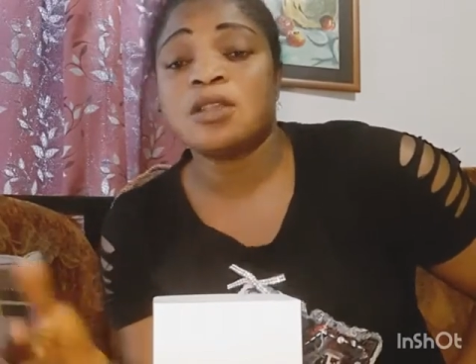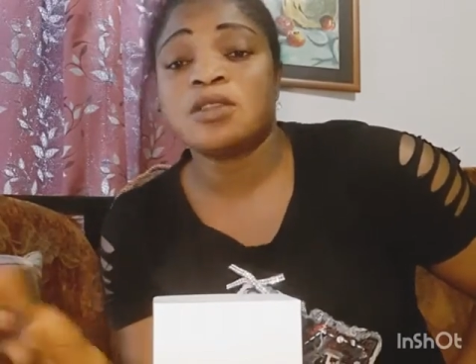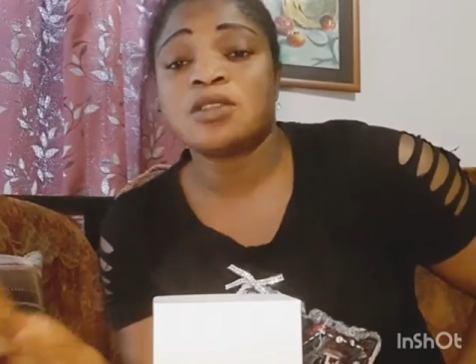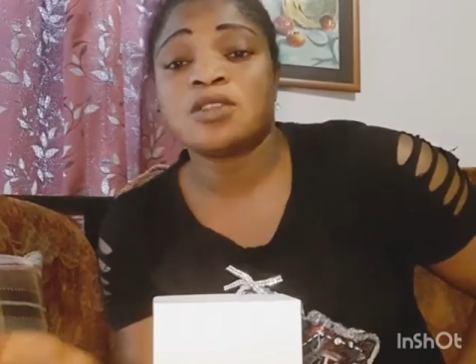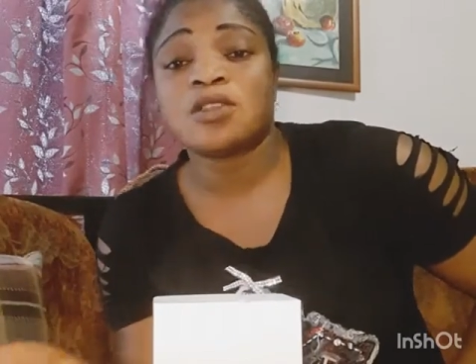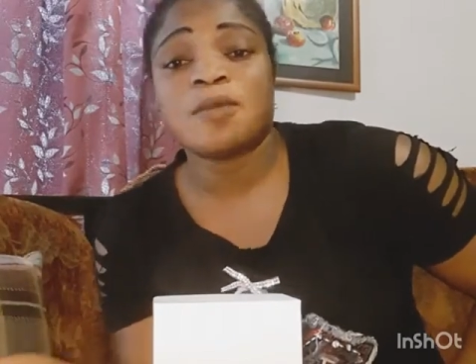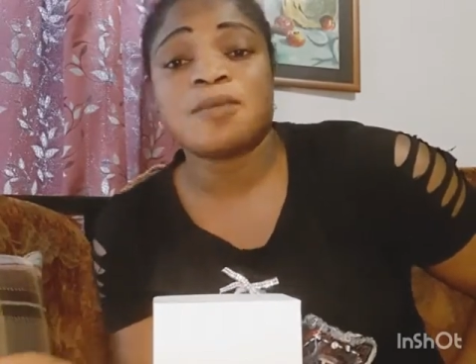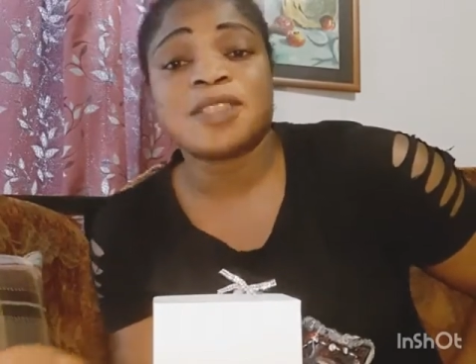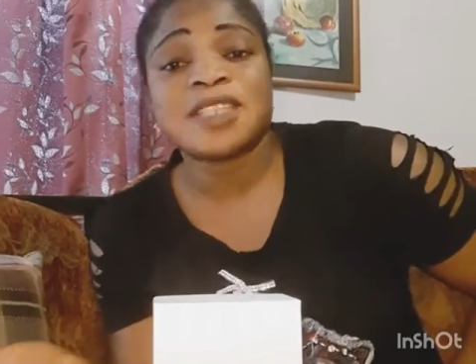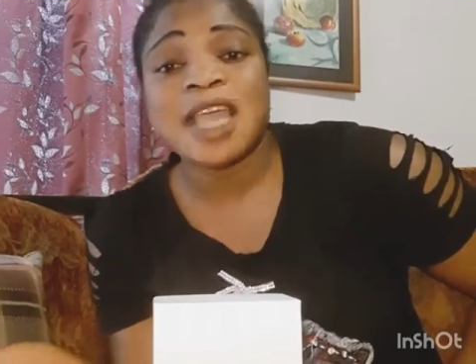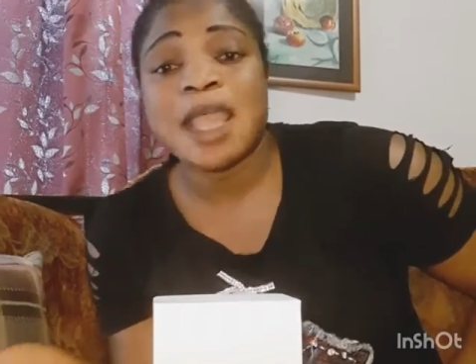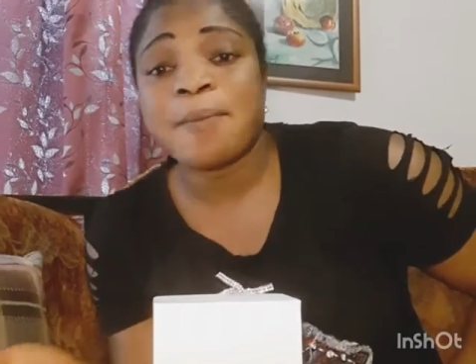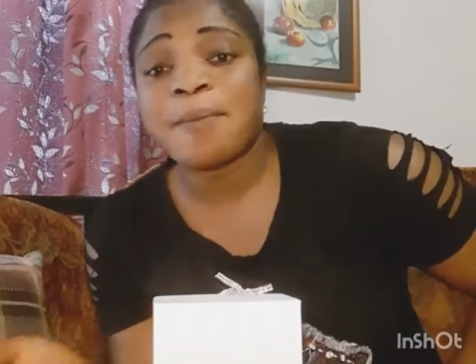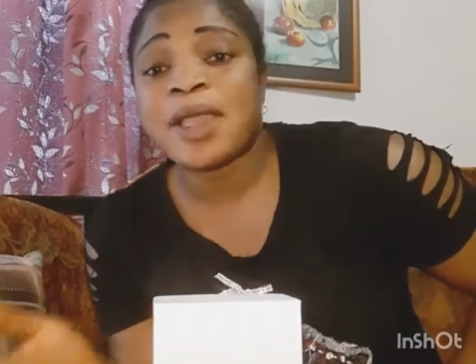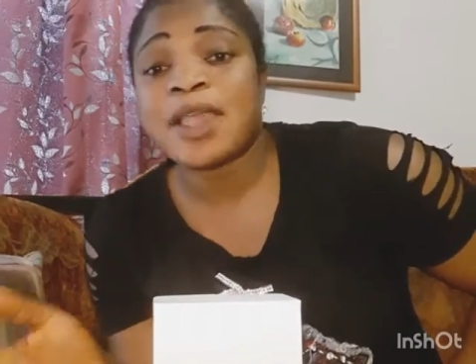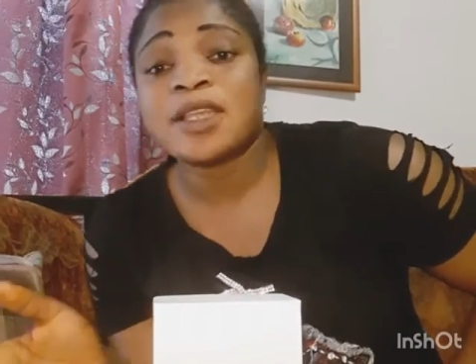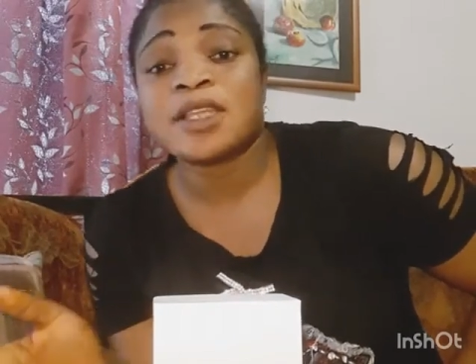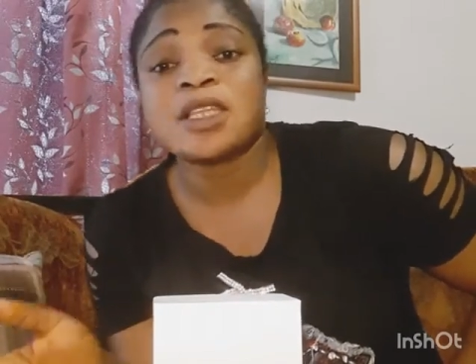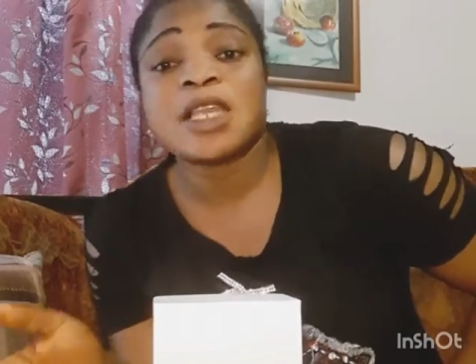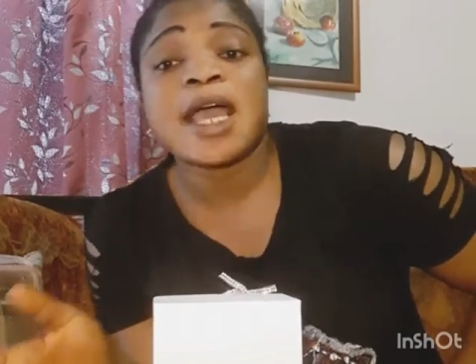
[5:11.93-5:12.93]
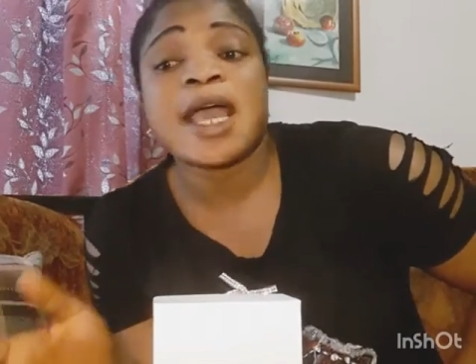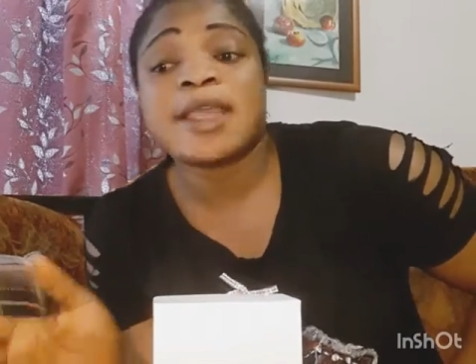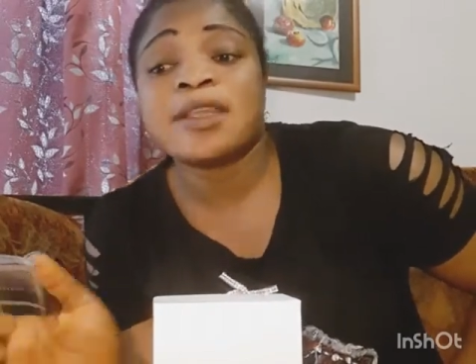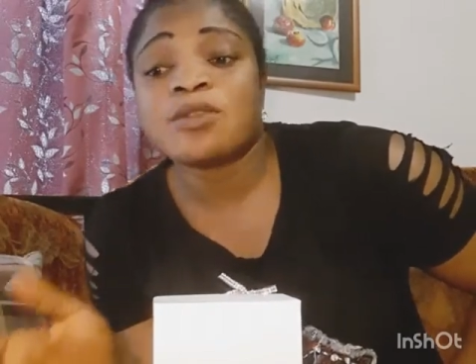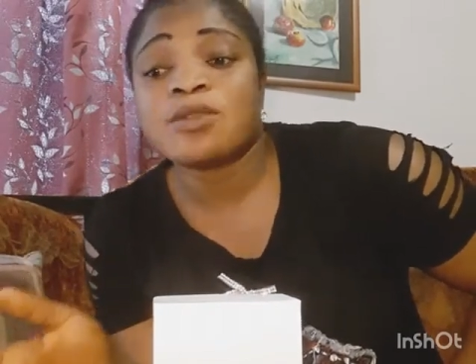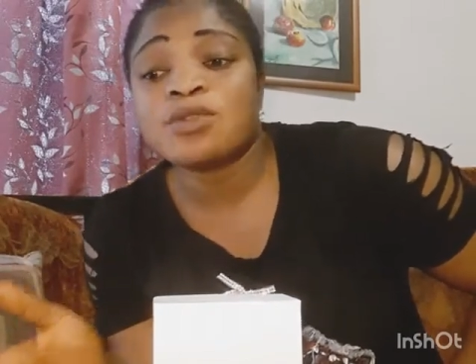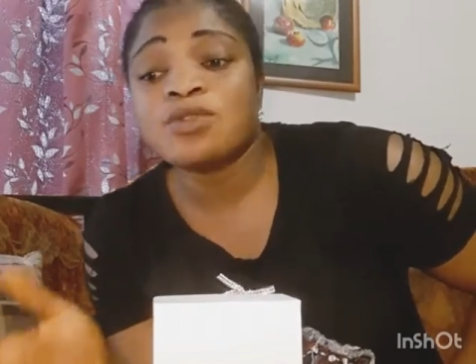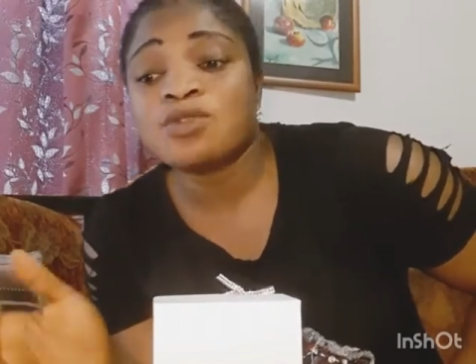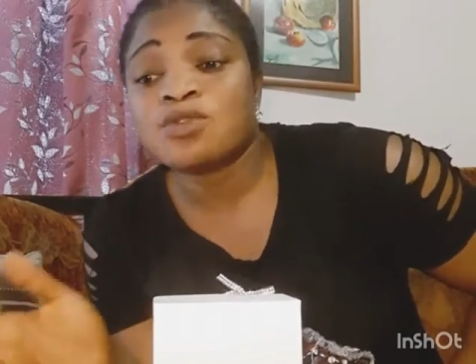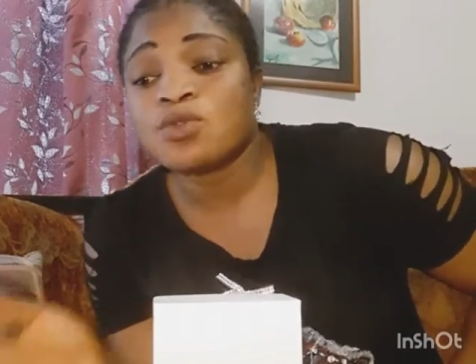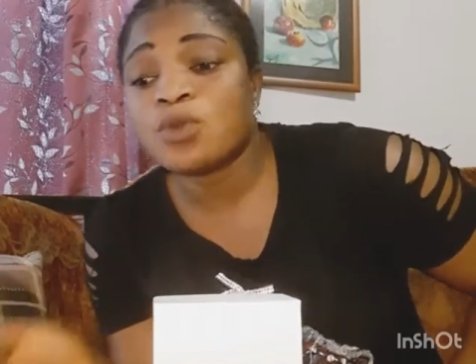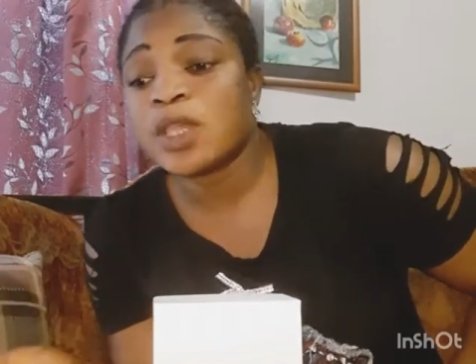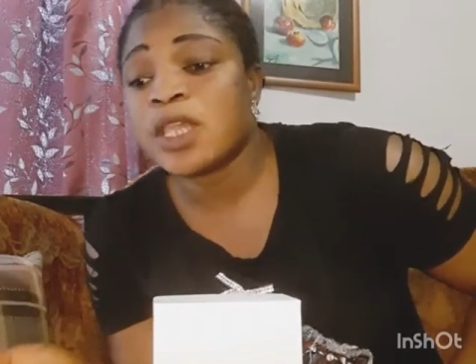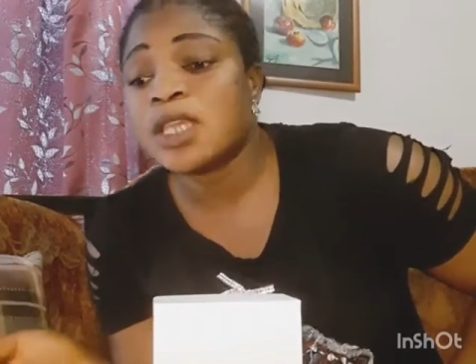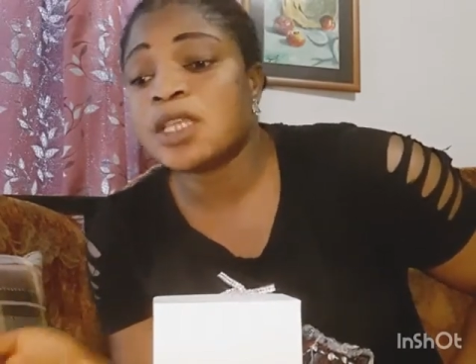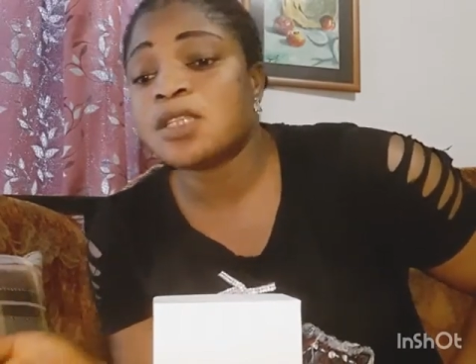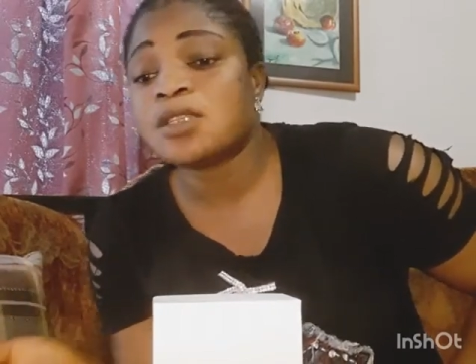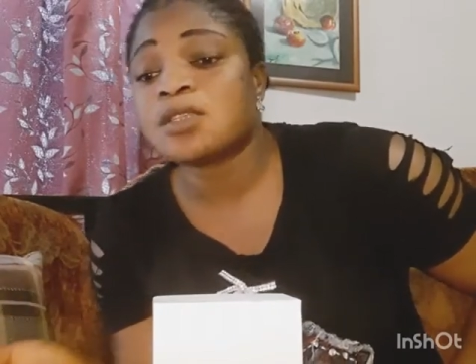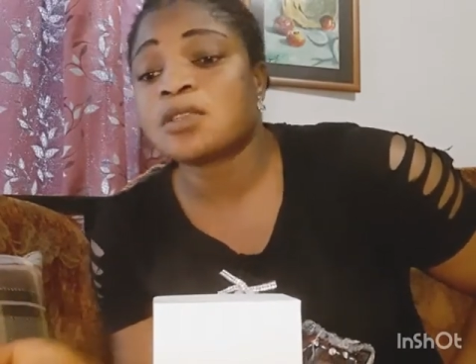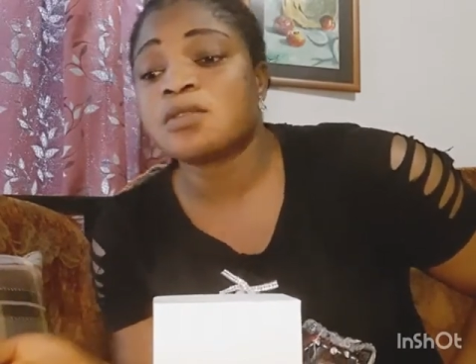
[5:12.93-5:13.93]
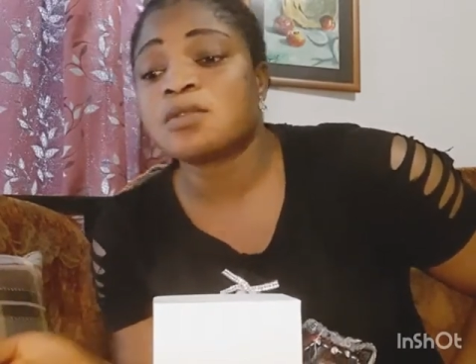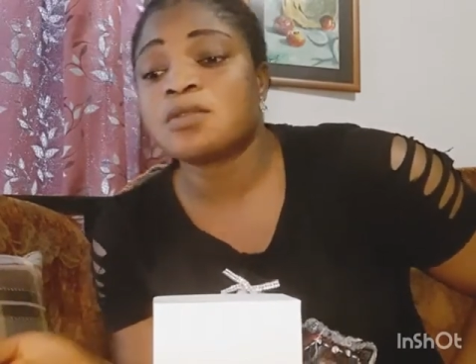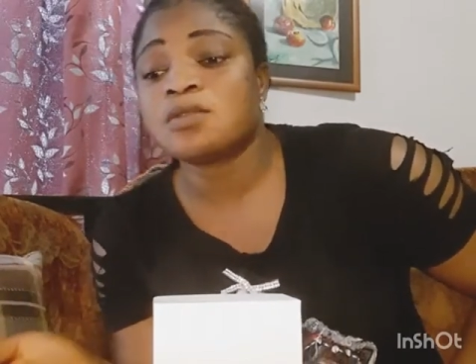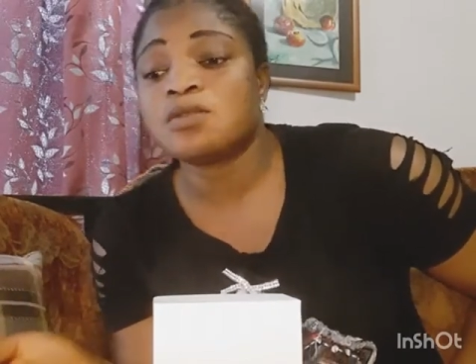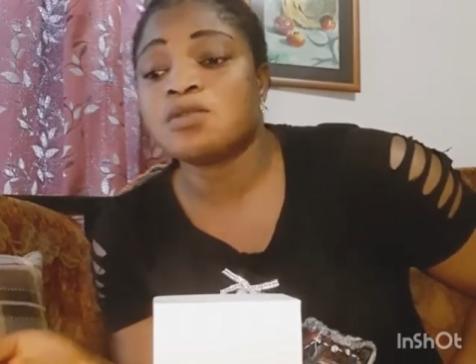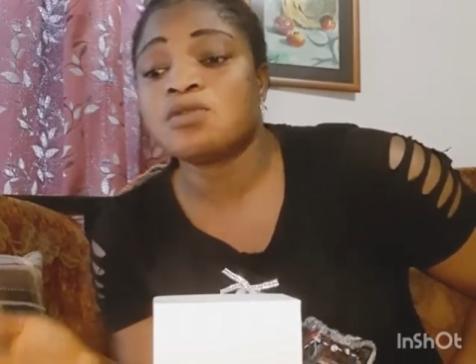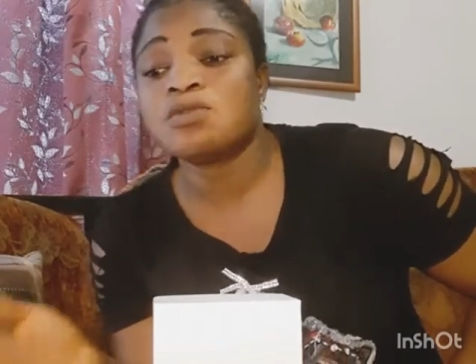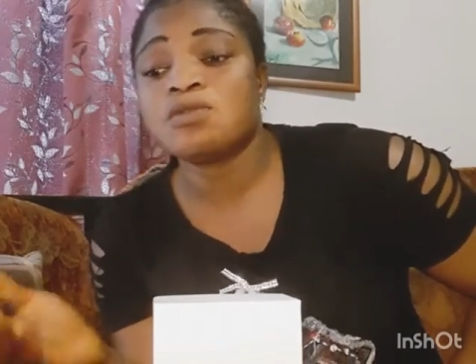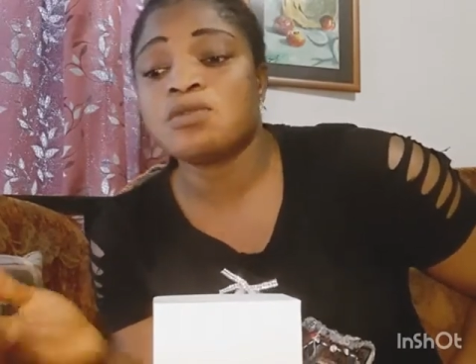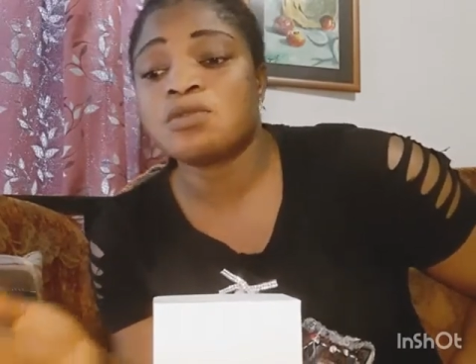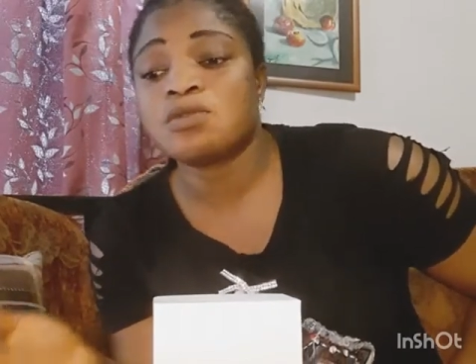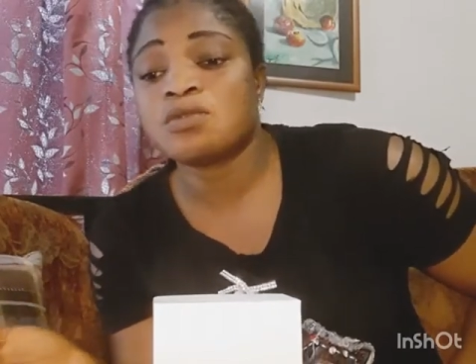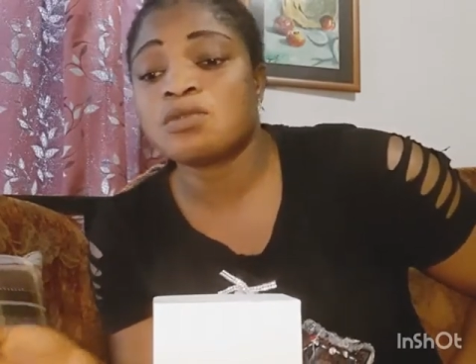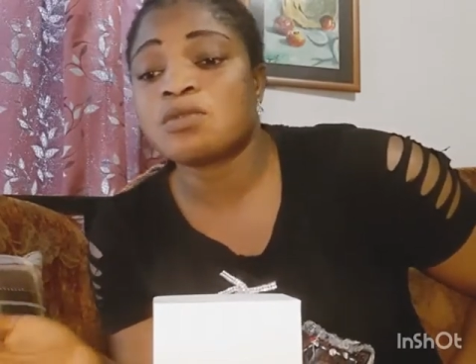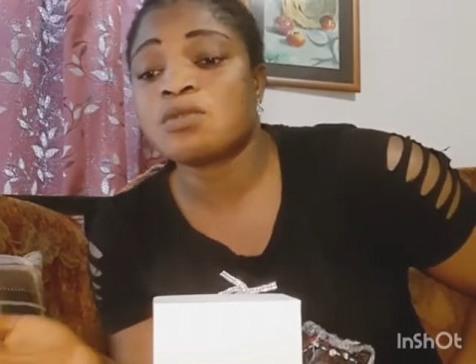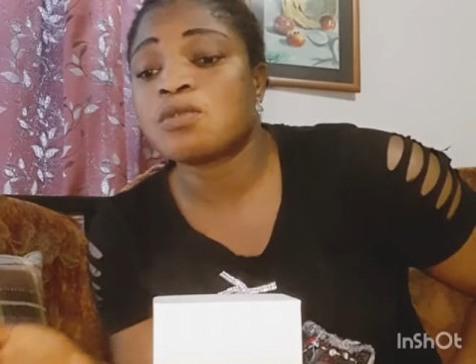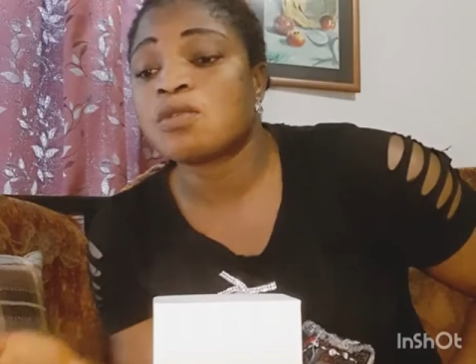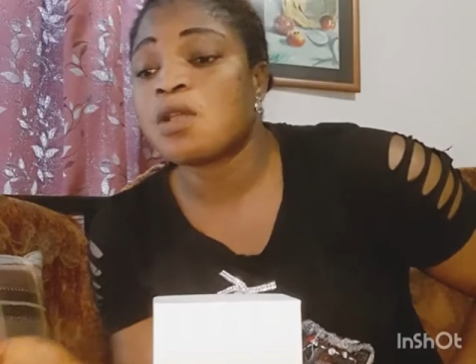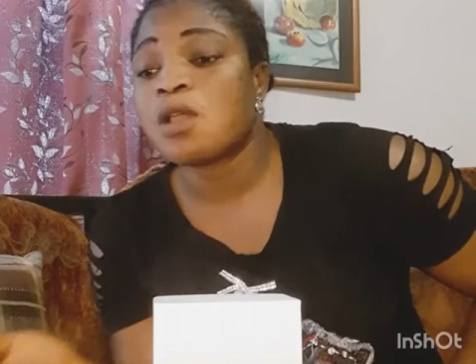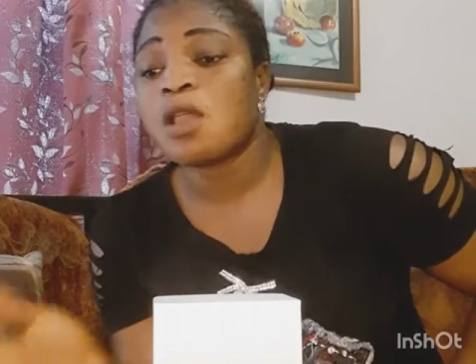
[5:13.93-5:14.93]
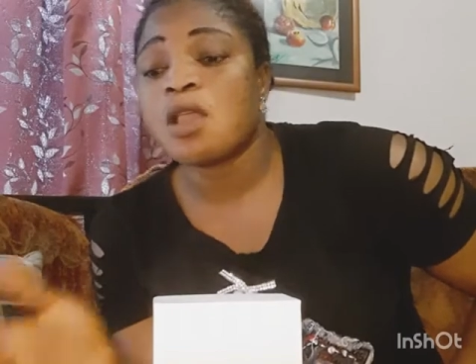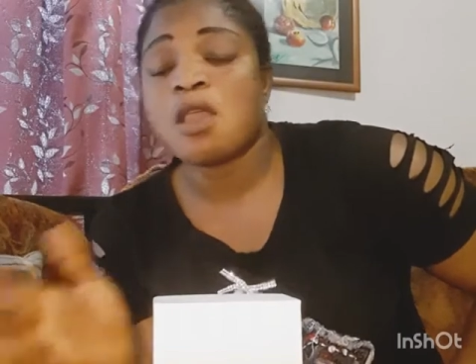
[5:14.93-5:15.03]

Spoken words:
Sometimes I don't do it due to